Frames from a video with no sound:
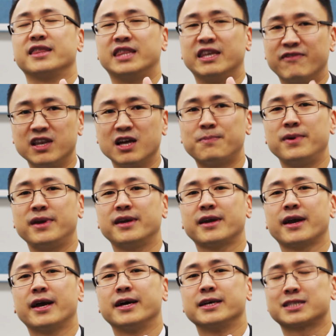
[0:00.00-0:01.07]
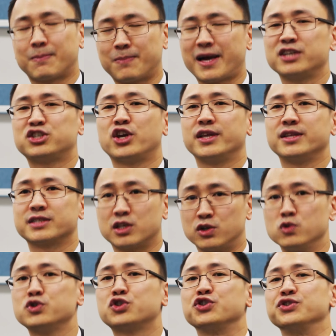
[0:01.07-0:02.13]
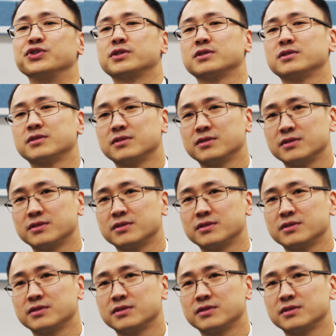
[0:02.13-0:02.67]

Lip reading: developing supply chain solutions.